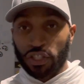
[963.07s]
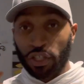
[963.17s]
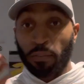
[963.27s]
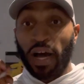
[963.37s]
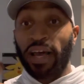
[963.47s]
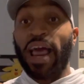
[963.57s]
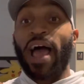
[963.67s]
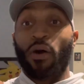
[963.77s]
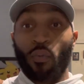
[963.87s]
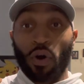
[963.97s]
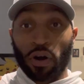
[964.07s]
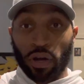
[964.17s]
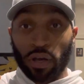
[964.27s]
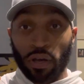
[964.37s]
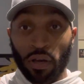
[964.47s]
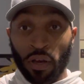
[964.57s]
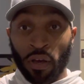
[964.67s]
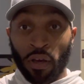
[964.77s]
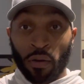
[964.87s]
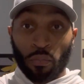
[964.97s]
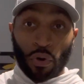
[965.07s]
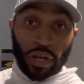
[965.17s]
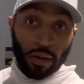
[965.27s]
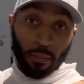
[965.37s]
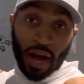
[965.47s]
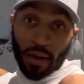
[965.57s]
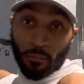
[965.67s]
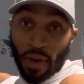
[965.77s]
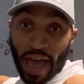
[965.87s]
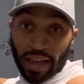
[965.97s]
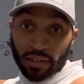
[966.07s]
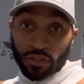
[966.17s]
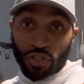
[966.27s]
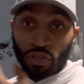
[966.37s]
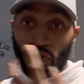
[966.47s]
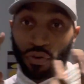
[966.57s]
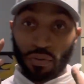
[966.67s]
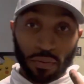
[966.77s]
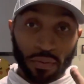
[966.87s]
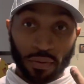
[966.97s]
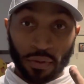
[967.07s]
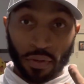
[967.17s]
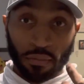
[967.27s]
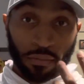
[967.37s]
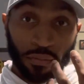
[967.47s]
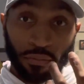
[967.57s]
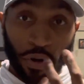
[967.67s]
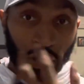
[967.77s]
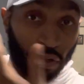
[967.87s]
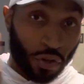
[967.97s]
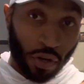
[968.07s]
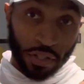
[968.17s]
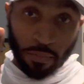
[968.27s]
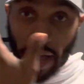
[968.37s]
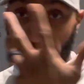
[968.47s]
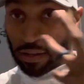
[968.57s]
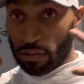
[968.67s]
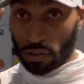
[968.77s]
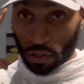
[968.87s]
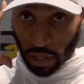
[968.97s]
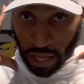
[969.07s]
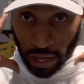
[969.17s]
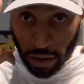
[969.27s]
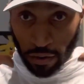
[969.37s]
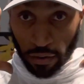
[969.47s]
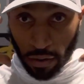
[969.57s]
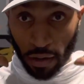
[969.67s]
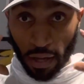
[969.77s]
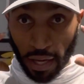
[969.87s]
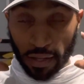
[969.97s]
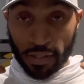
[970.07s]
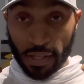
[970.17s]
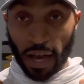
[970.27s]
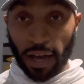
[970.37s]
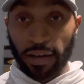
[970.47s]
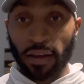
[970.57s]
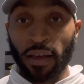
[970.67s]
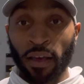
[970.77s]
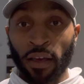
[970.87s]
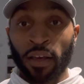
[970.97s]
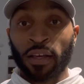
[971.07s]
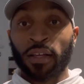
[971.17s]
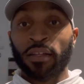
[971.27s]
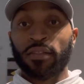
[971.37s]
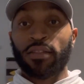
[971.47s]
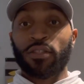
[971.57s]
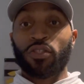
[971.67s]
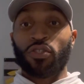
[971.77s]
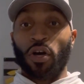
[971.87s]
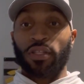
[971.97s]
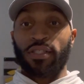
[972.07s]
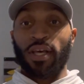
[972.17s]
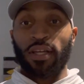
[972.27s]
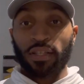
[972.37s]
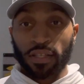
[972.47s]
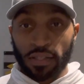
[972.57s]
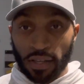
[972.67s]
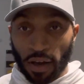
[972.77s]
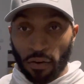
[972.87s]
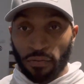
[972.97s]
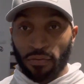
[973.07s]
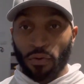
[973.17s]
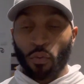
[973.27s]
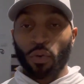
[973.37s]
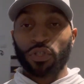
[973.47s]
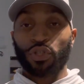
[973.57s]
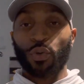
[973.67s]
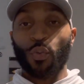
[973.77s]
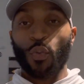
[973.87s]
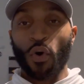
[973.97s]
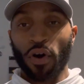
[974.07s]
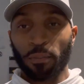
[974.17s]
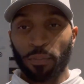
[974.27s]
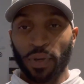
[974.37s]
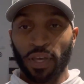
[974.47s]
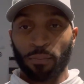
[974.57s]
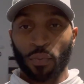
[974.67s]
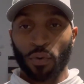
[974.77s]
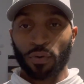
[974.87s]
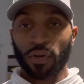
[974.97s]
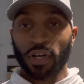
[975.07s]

your mind at work. Bring your mind back to you. Bring the thoughts back to here, inside. Start telling yourself what you want people